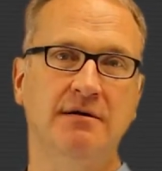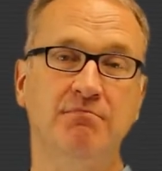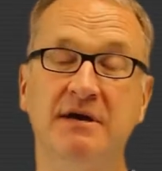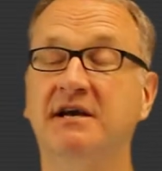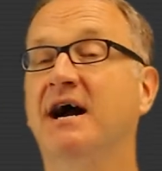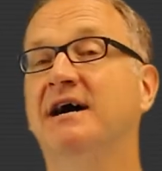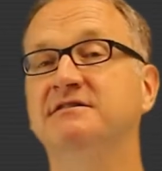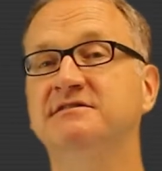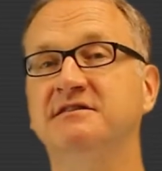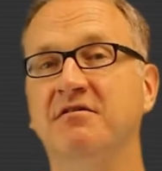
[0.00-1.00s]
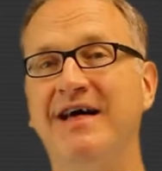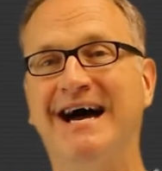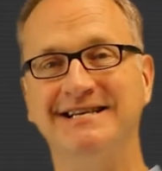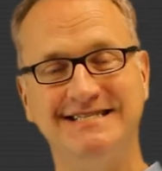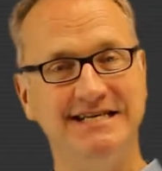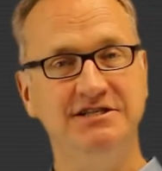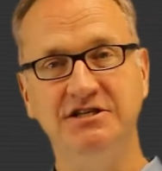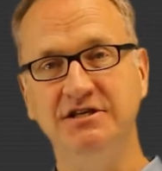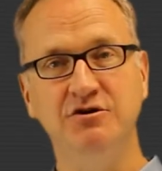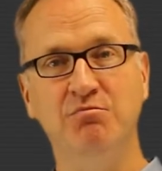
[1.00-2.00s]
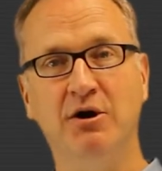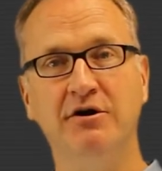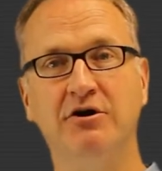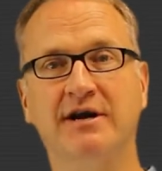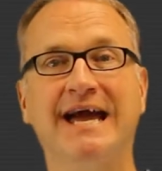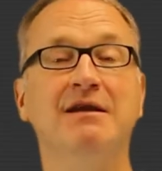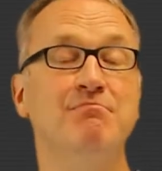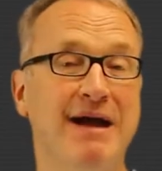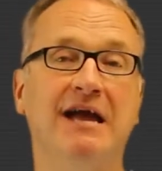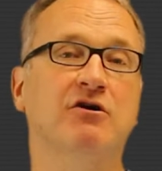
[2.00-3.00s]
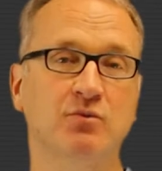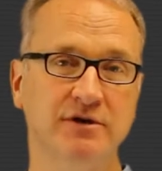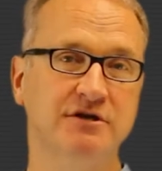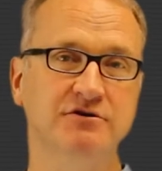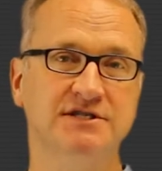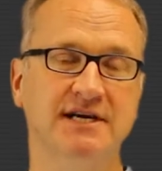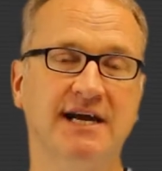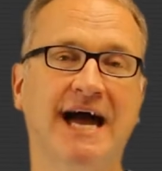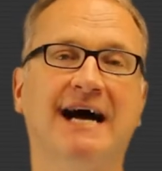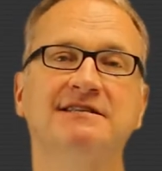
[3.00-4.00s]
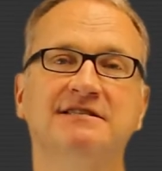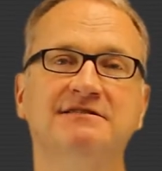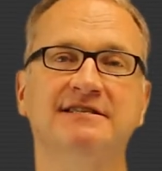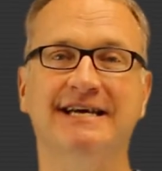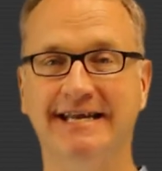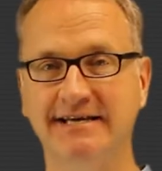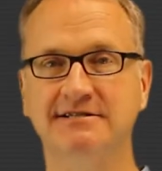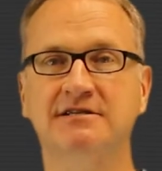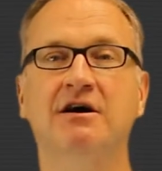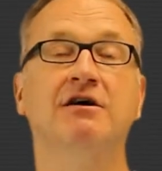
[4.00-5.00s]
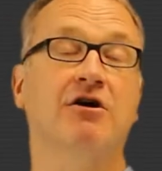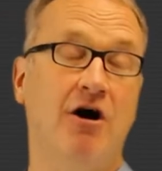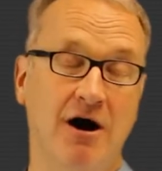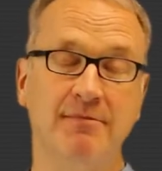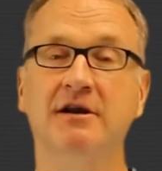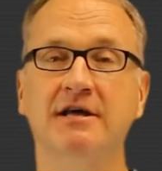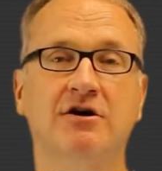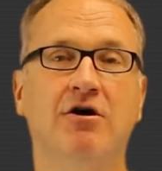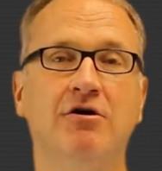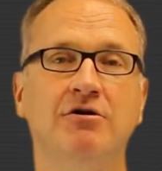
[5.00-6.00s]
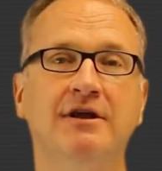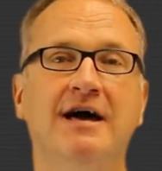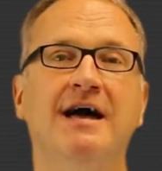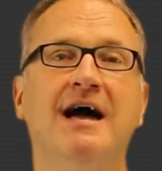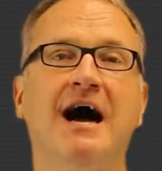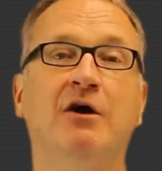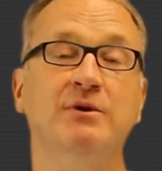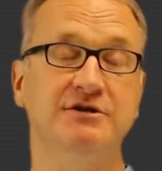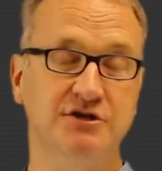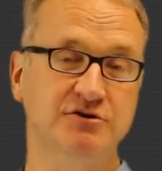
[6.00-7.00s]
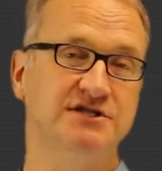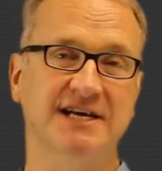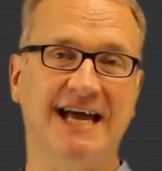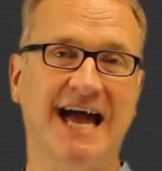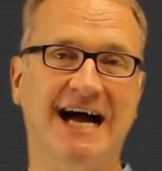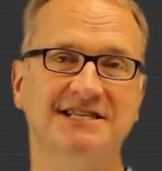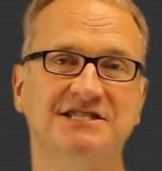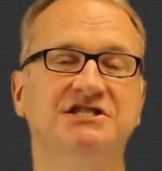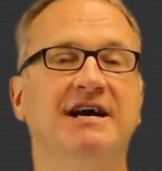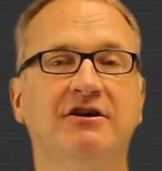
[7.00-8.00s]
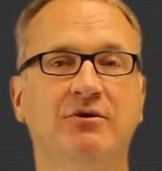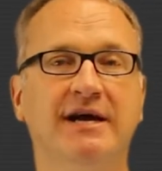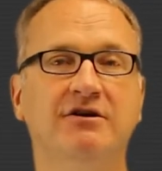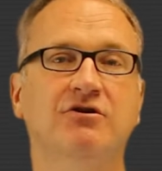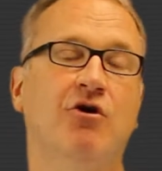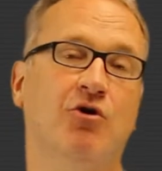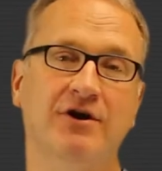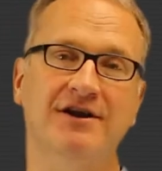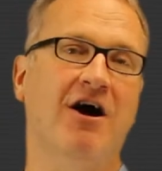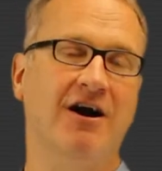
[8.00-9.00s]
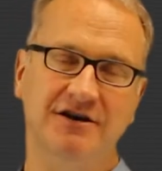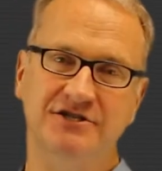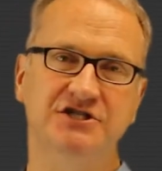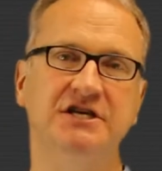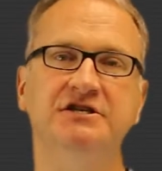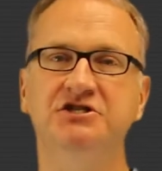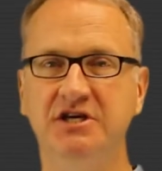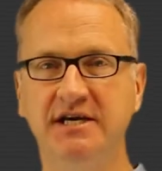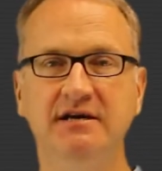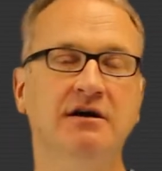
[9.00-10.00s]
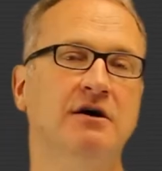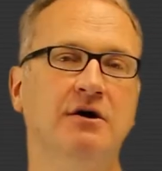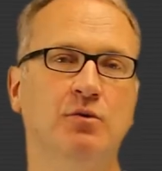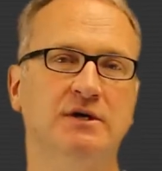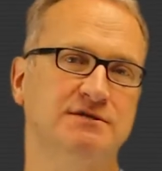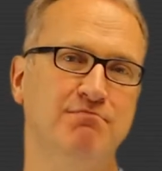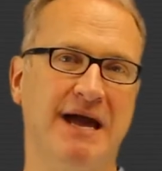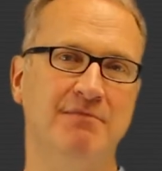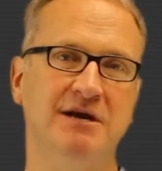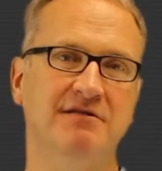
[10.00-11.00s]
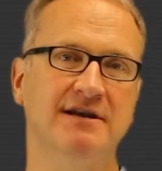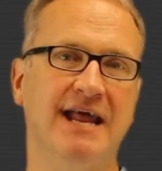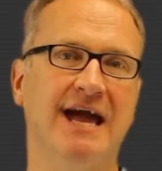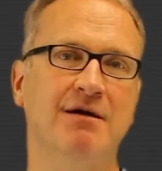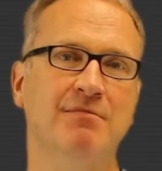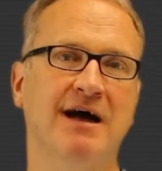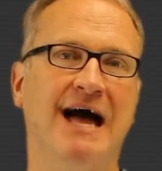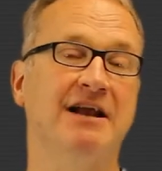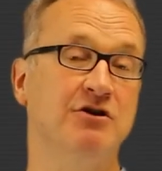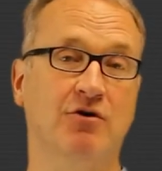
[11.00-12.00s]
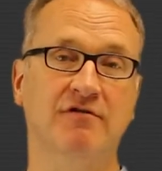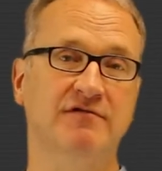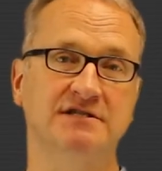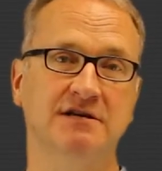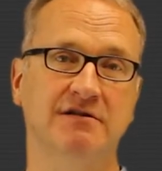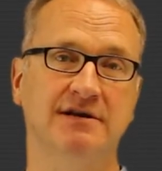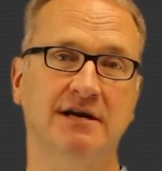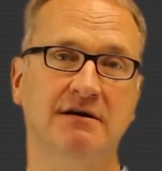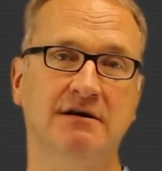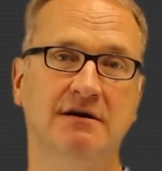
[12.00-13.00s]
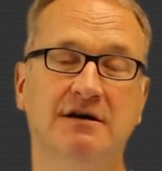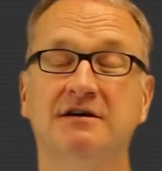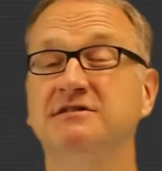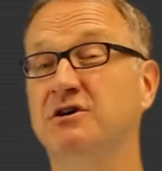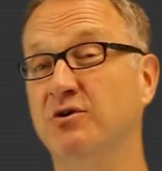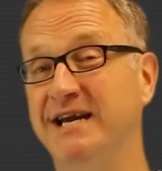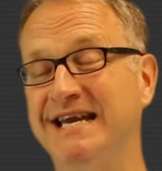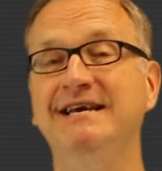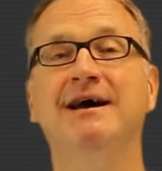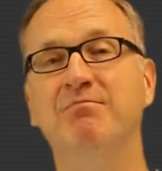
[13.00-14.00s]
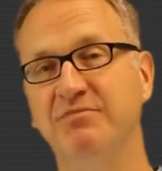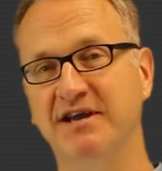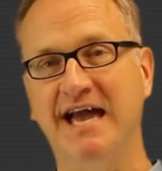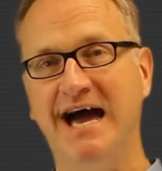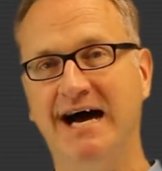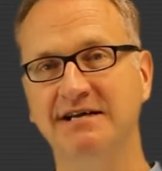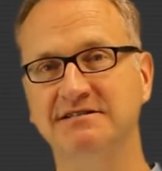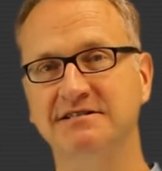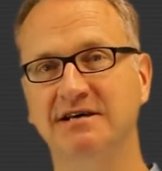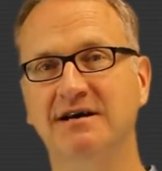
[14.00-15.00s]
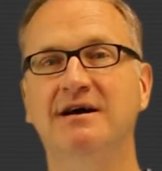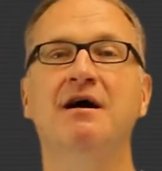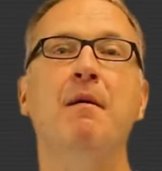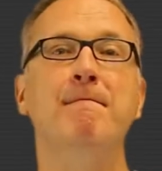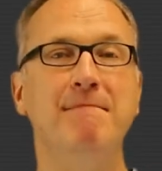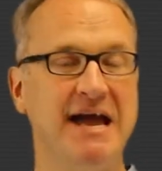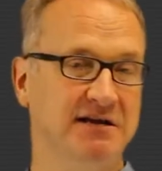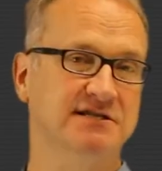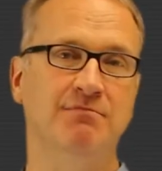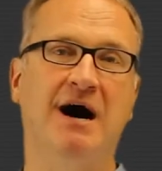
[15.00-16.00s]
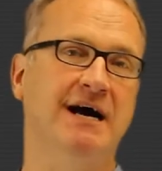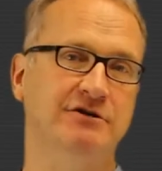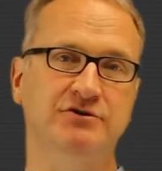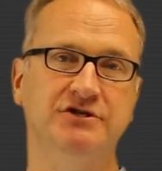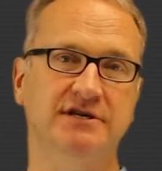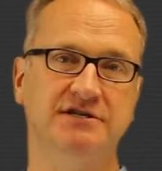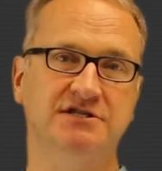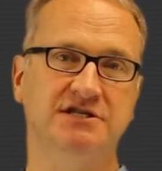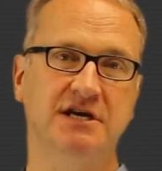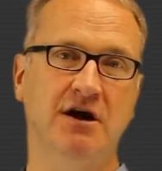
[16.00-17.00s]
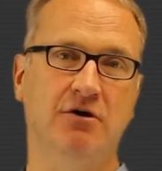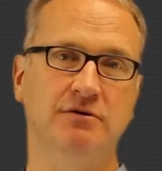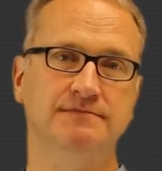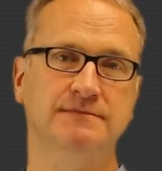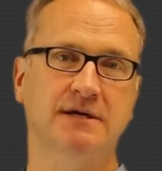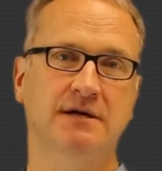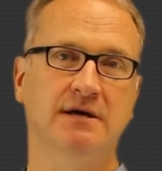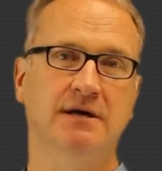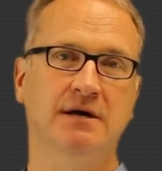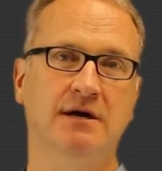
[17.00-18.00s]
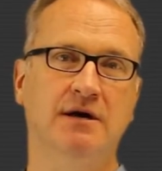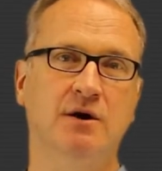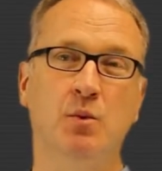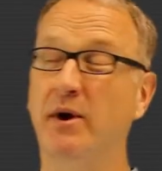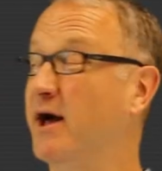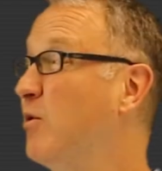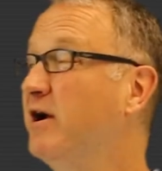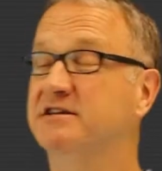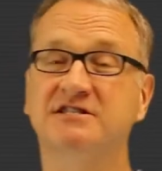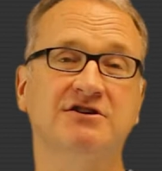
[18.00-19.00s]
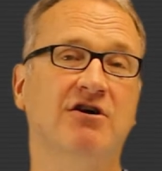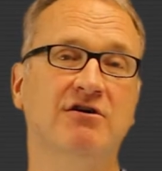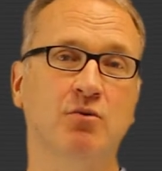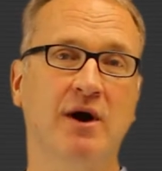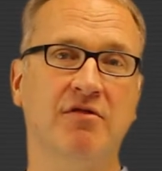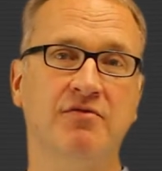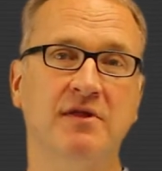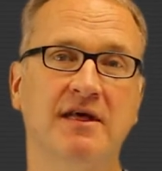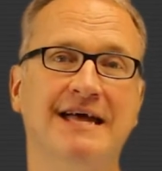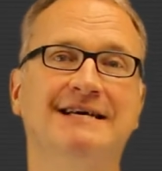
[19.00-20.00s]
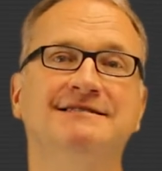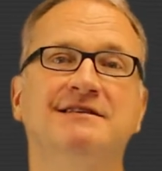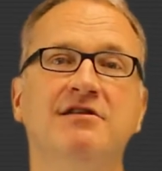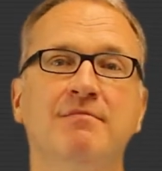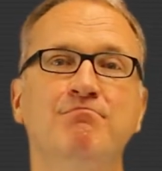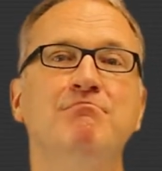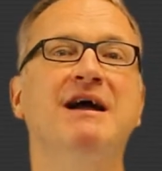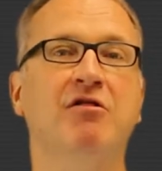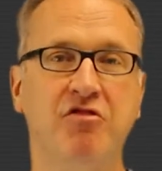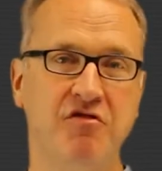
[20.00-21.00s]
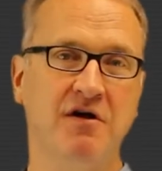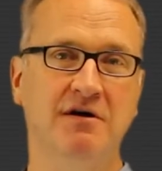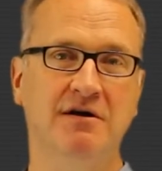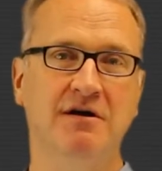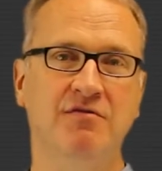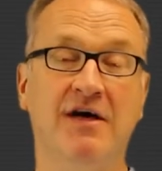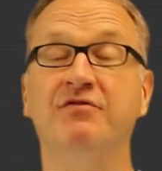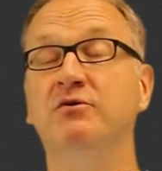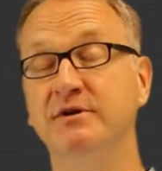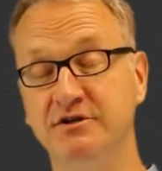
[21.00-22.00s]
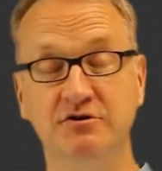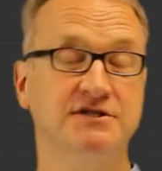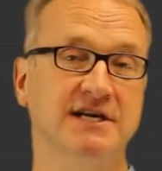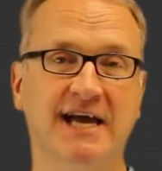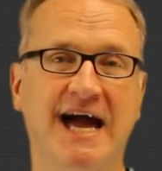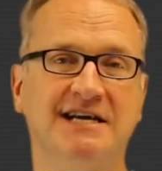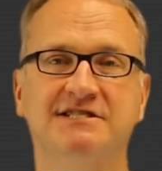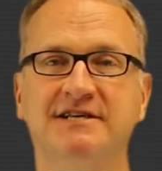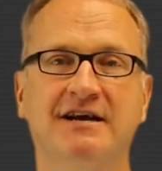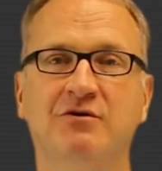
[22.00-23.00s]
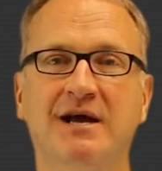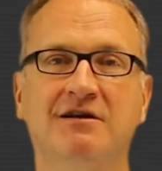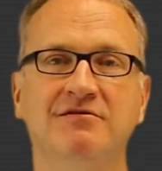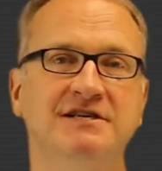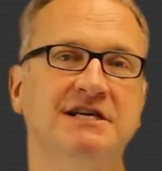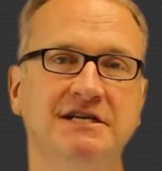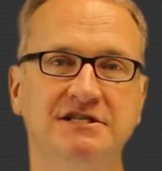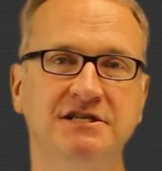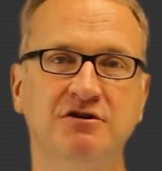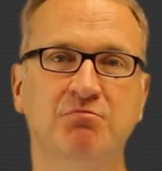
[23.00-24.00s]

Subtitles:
Because that TGU burner can make reducing gases, it is commonly called a reducing gas generator or an RGG, which may be the name at your facility. So heat up the gas, make some hydrogen and CO. What I want to start with is the myth that the reducing gas generator, the TGU